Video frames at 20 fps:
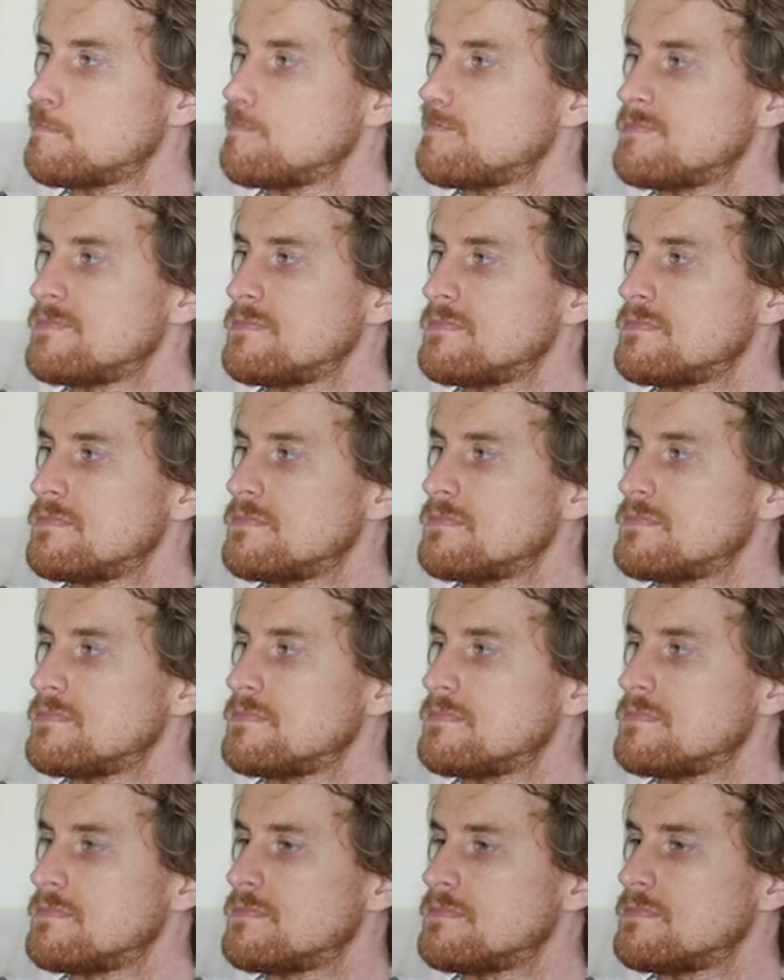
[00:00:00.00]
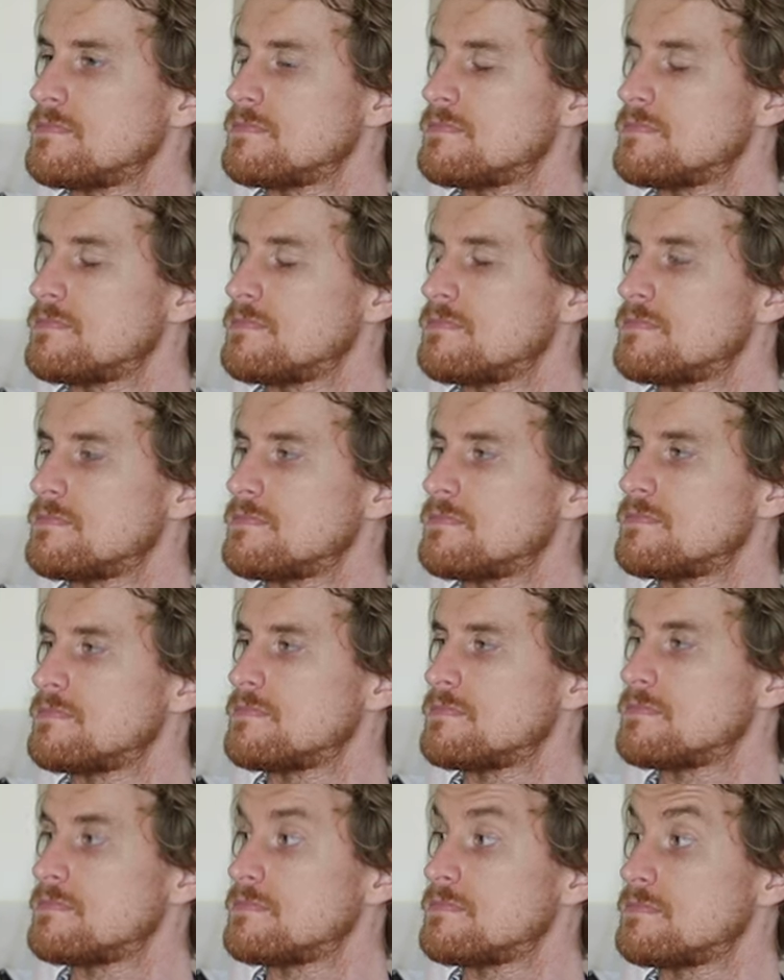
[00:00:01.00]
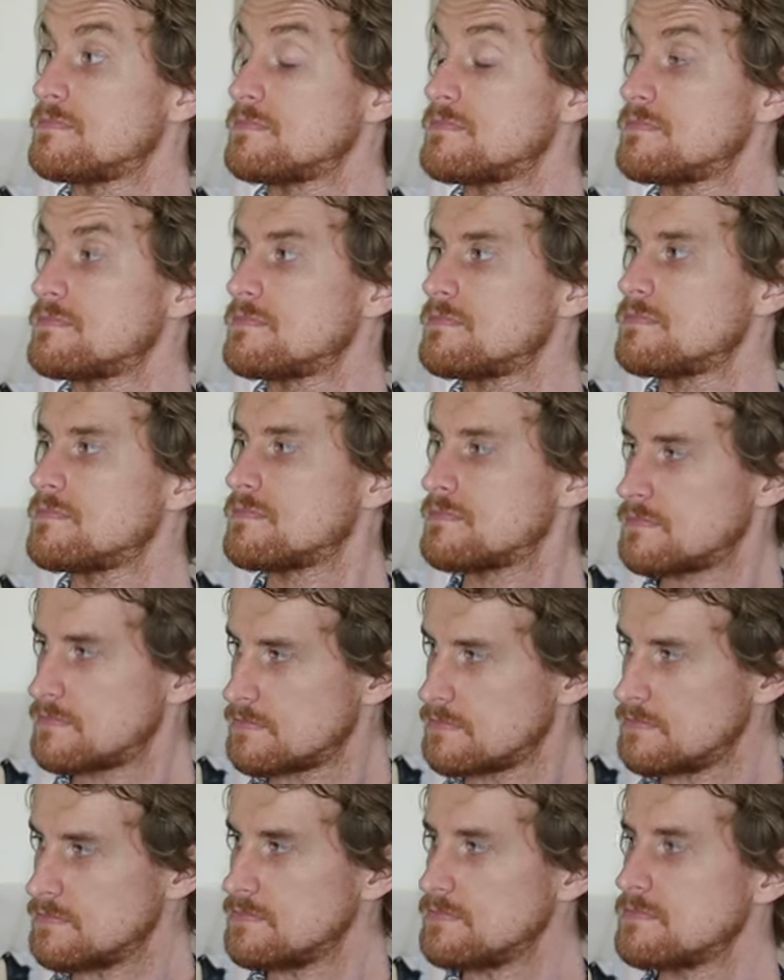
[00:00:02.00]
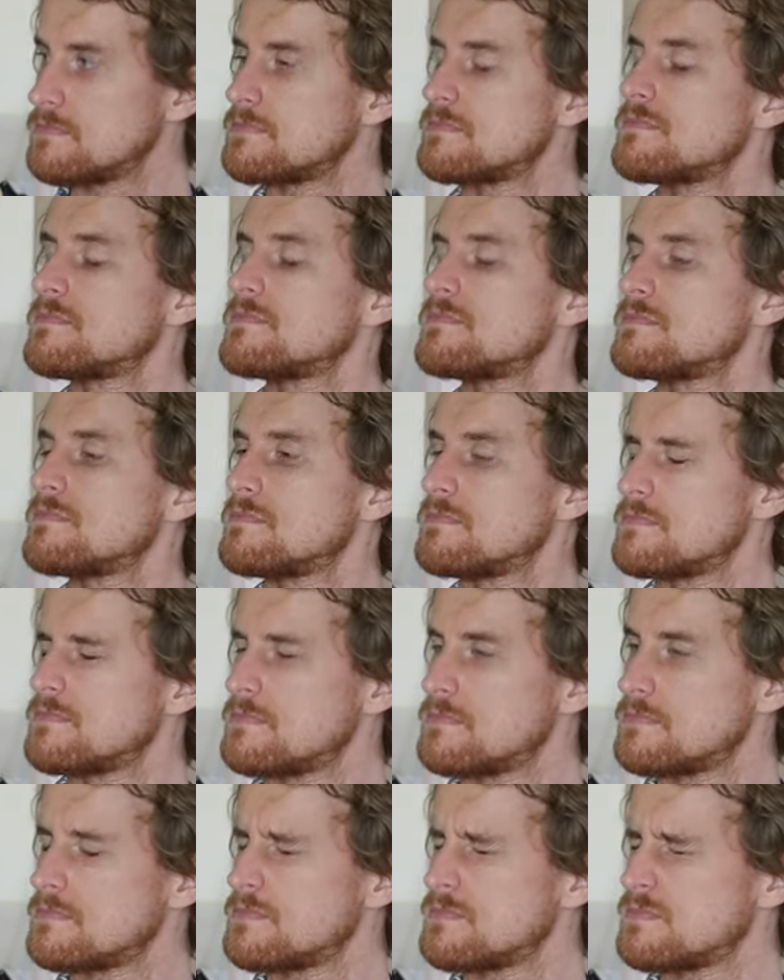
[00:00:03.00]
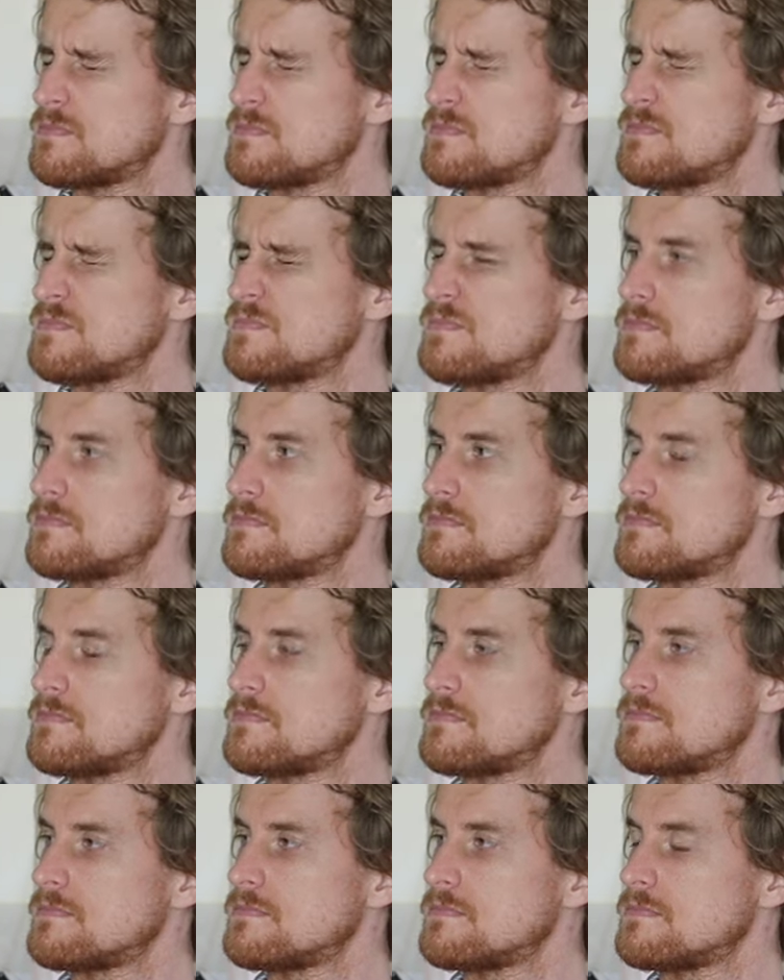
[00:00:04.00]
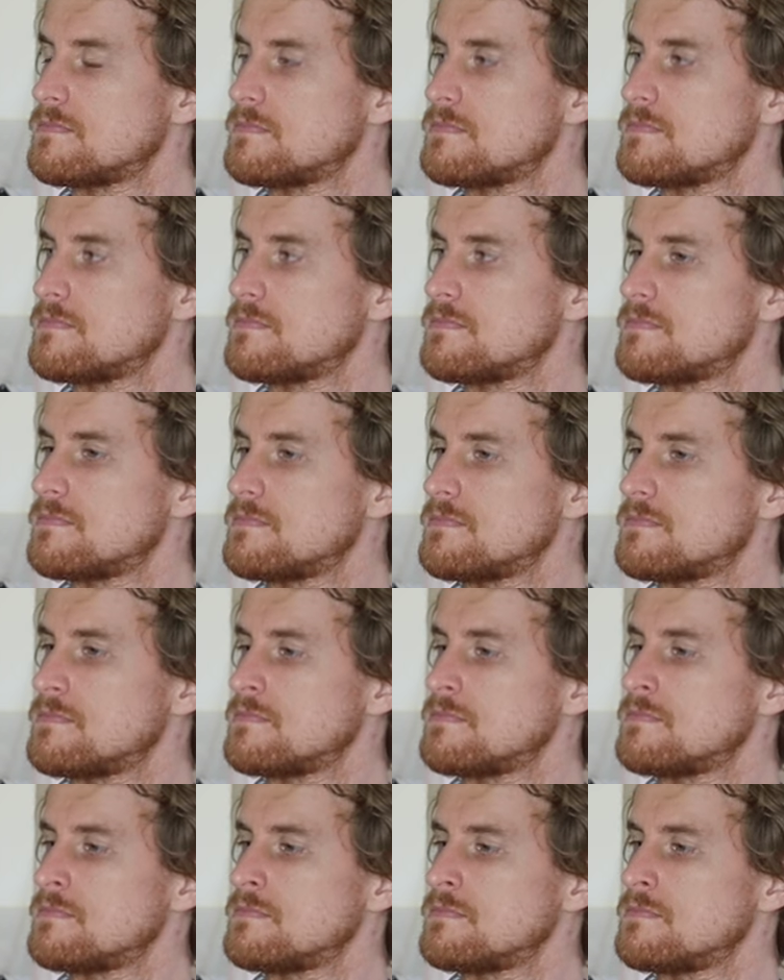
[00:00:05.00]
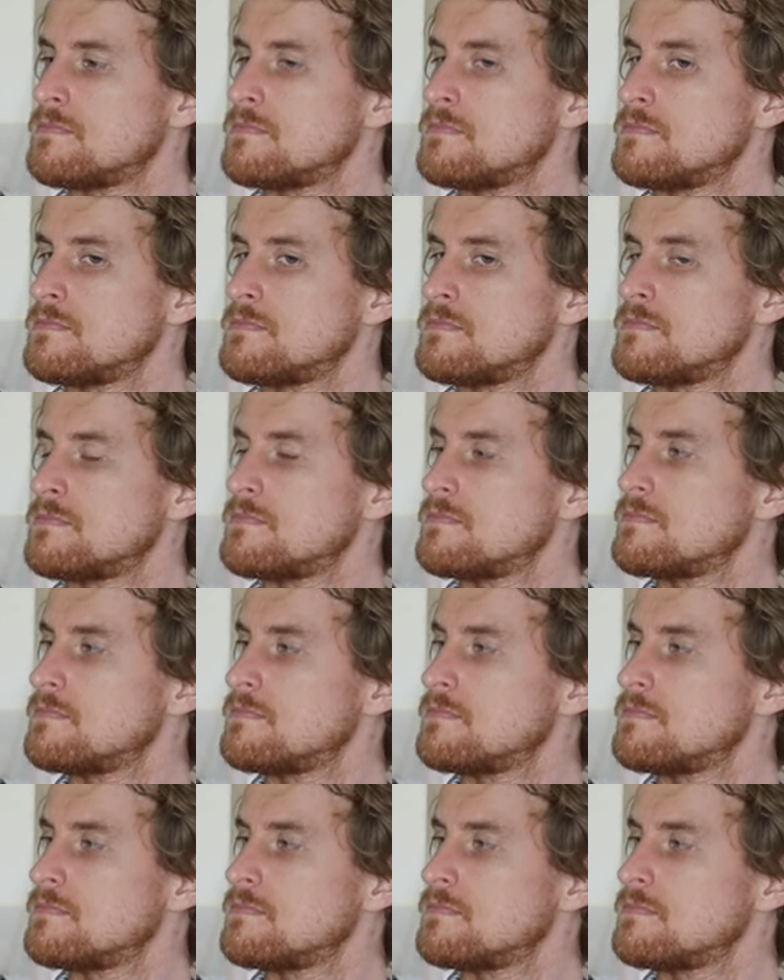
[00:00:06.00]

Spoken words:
This person isn't speaking.